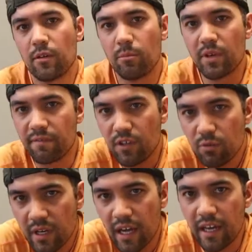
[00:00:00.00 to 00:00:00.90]
But if
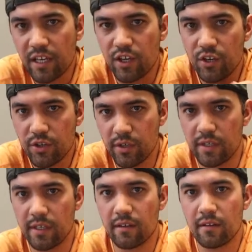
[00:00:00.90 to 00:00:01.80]
you and I
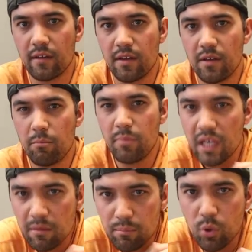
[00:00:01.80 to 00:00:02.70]
could
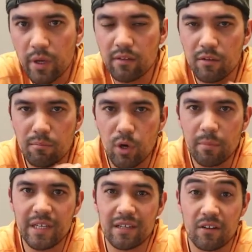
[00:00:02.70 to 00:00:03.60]
pinpoint the
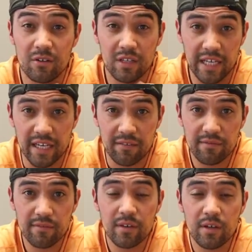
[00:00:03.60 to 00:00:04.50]
moment in our
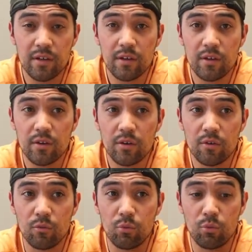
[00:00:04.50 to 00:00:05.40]
life
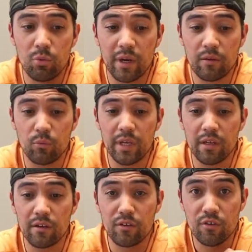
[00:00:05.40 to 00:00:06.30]
when
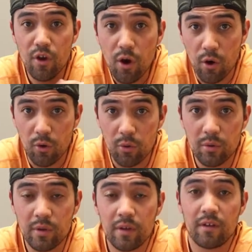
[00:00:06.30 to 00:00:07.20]
we know
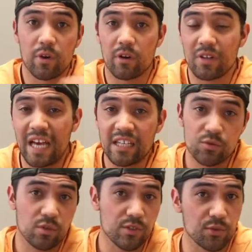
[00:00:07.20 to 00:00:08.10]
what our
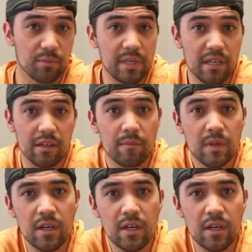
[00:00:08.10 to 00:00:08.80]
last words will be,